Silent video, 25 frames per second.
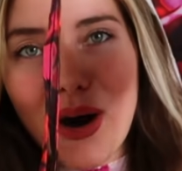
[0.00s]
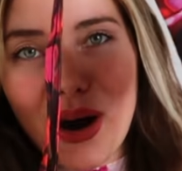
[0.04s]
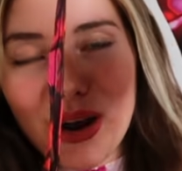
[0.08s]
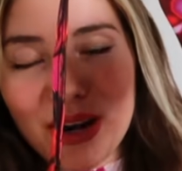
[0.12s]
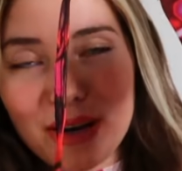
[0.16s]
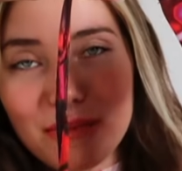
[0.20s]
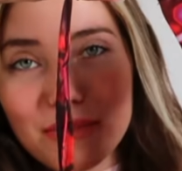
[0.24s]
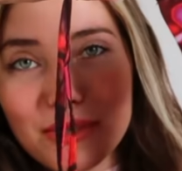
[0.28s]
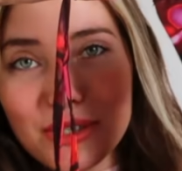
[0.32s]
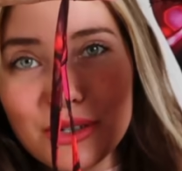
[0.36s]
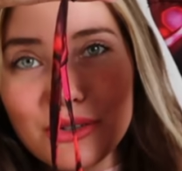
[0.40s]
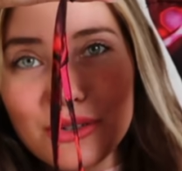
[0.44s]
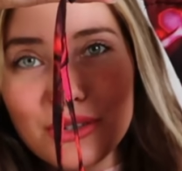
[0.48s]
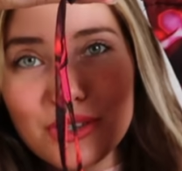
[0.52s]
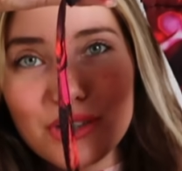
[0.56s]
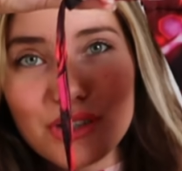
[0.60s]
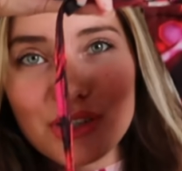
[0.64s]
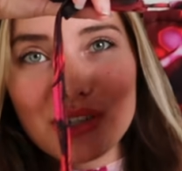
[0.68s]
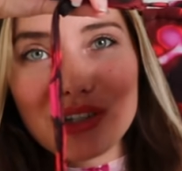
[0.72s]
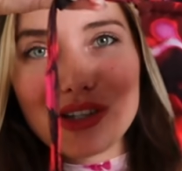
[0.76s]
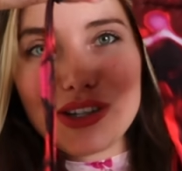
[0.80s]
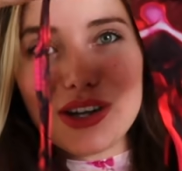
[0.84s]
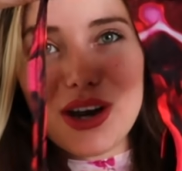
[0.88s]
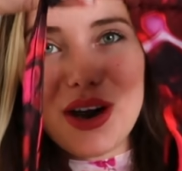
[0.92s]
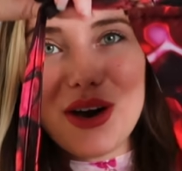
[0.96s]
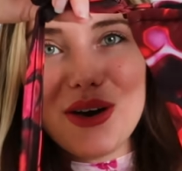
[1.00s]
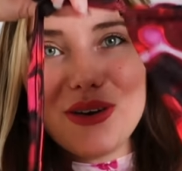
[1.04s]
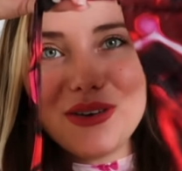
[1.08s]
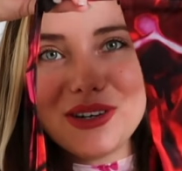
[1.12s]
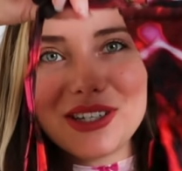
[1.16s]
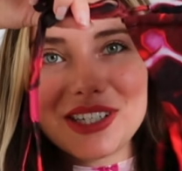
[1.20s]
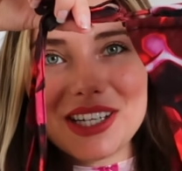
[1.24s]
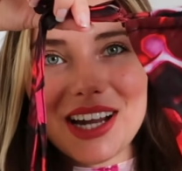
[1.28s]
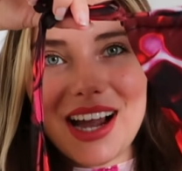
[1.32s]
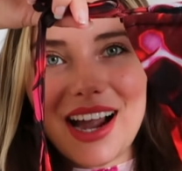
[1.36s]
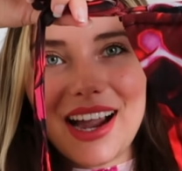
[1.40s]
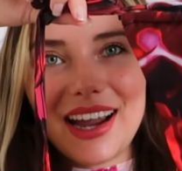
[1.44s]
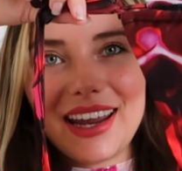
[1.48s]
bottoms look so
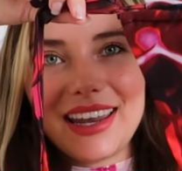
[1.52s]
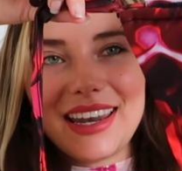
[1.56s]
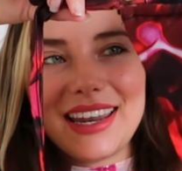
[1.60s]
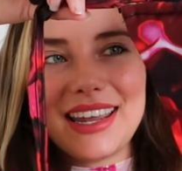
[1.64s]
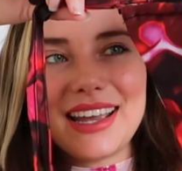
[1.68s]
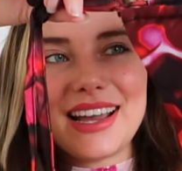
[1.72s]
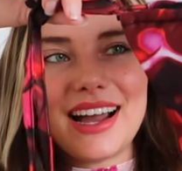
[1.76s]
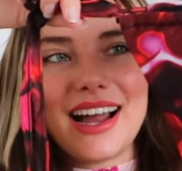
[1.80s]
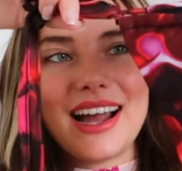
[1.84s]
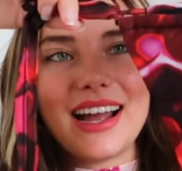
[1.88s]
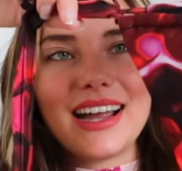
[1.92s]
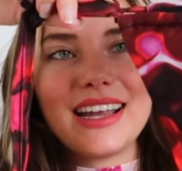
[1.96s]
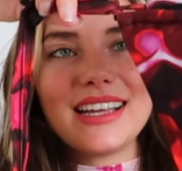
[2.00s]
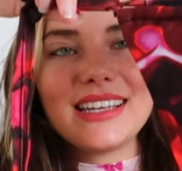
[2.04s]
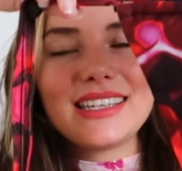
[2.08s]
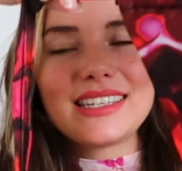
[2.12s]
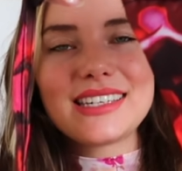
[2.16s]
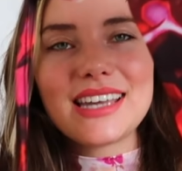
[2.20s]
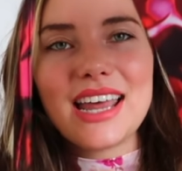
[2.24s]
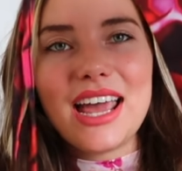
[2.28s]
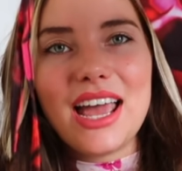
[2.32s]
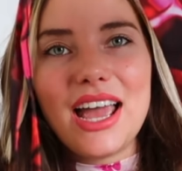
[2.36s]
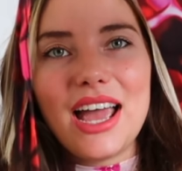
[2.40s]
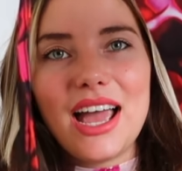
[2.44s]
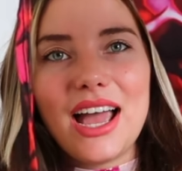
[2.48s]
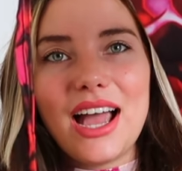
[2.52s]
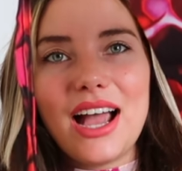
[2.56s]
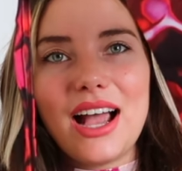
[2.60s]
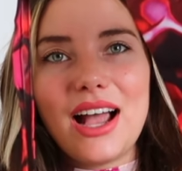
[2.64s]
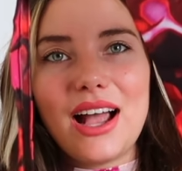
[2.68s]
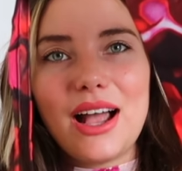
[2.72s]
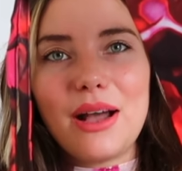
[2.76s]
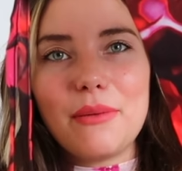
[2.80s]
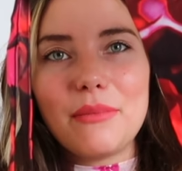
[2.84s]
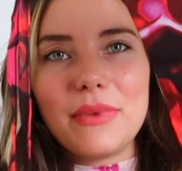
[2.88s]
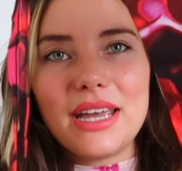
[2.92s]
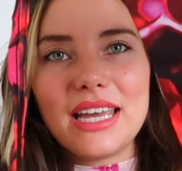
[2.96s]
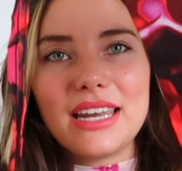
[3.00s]
tiny, guys.
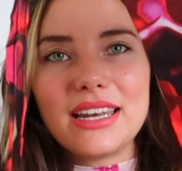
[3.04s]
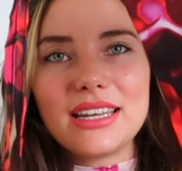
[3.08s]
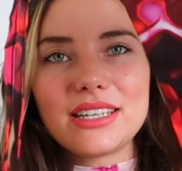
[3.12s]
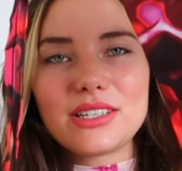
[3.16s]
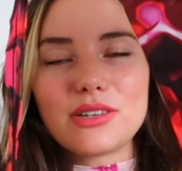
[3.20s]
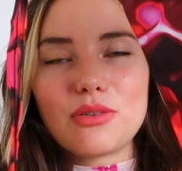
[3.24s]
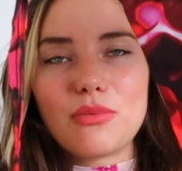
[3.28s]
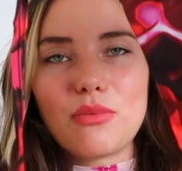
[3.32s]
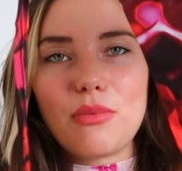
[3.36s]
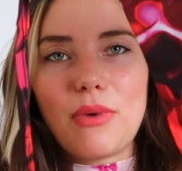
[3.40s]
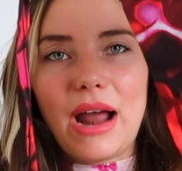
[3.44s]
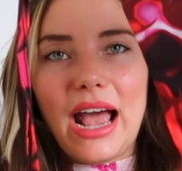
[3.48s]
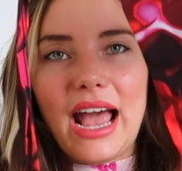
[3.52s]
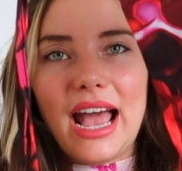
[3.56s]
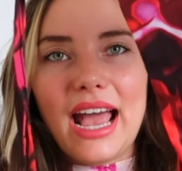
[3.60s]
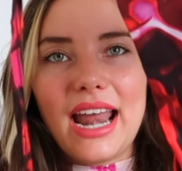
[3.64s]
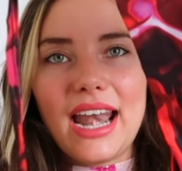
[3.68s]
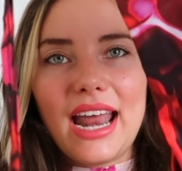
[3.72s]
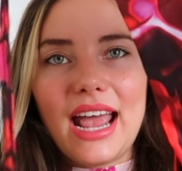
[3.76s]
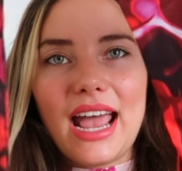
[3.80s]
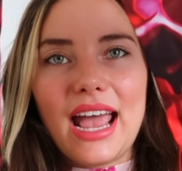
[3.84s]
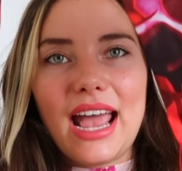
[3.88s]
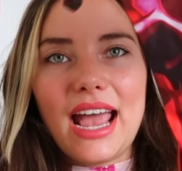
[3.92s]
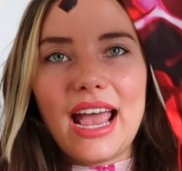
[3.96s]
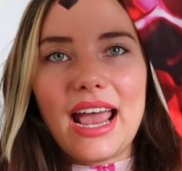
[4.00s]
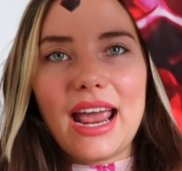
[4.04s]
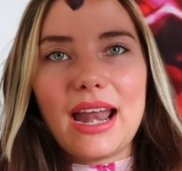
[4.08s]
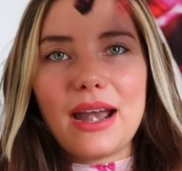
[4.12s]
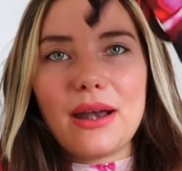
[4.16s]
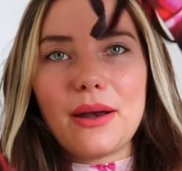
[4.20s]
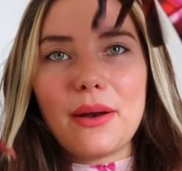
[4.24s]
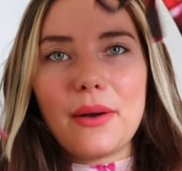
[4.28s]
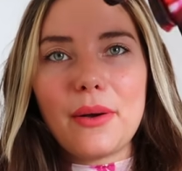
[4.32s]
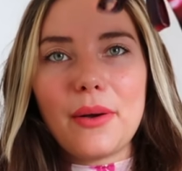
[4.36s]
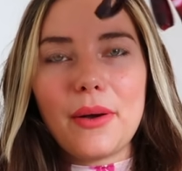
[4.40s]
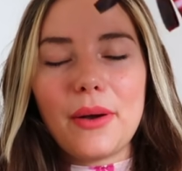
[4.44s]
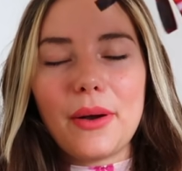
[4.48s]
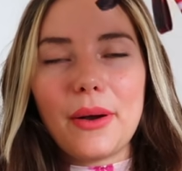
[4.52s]
Um, it is red
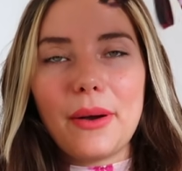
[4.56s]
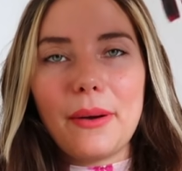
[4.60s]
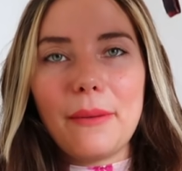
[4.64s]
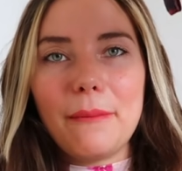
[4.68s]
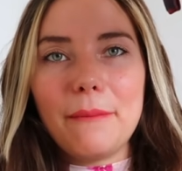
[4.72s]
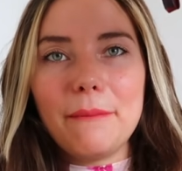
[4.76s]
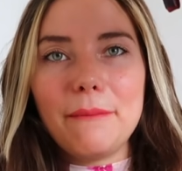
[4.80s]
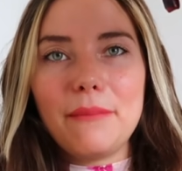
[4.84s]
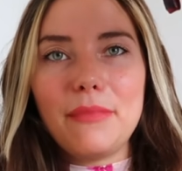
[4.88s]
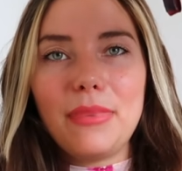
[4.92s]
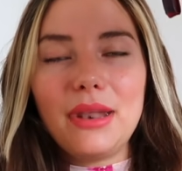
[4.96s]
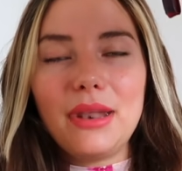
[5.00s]
and um,